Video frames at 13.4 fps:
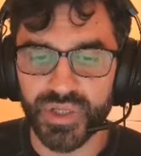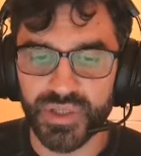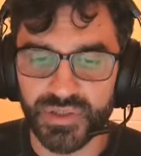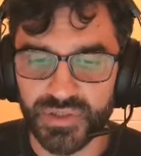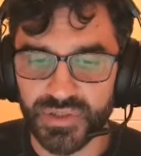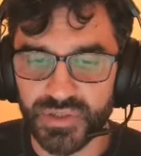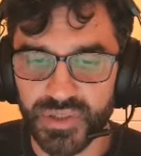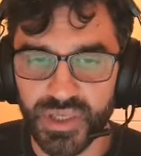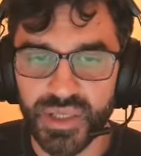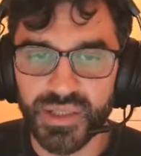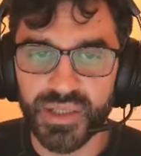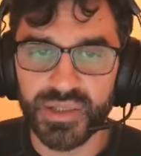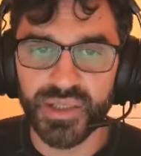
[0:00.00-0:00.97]
is. And
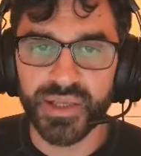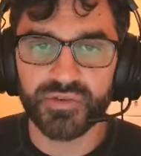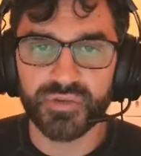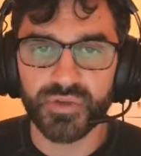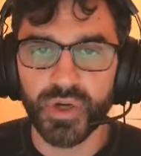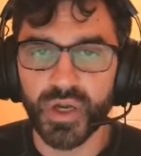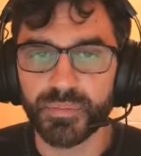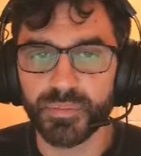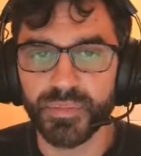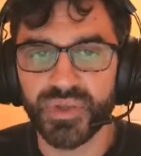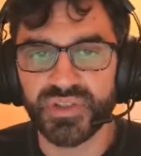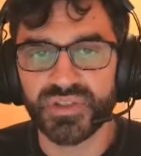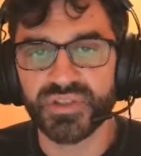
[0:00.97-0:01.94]
then later on,
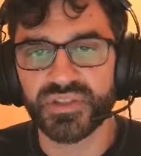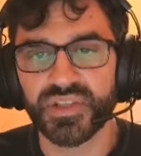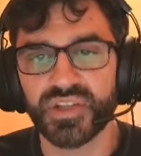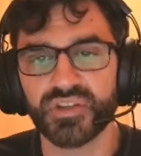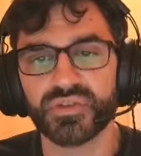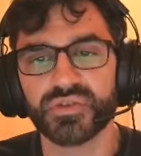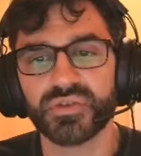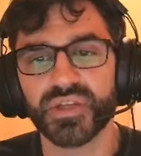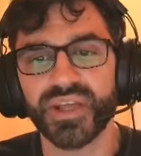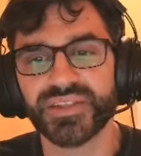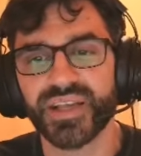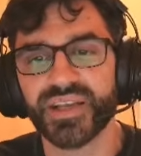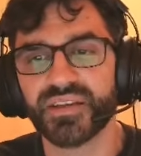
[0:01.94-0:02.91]
business can
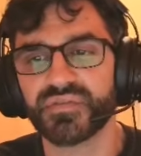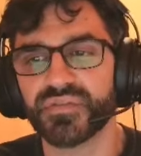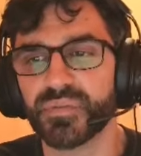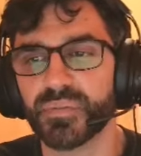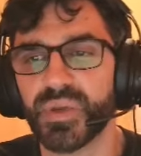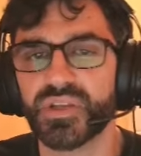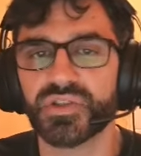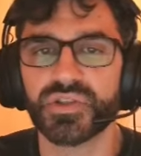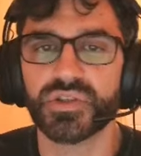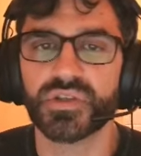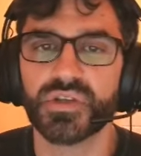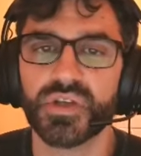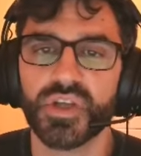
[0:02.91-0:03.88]
utilize that information
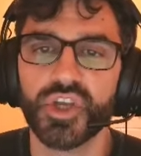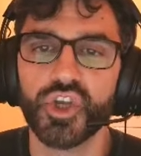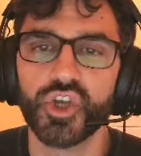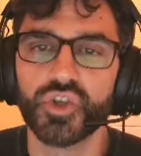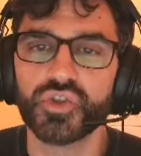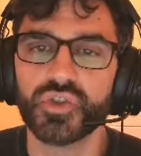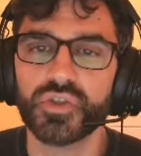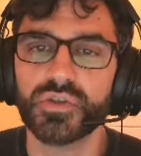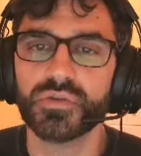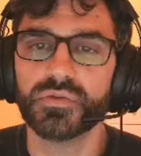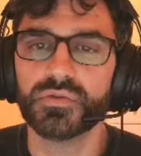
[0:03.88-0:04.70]
to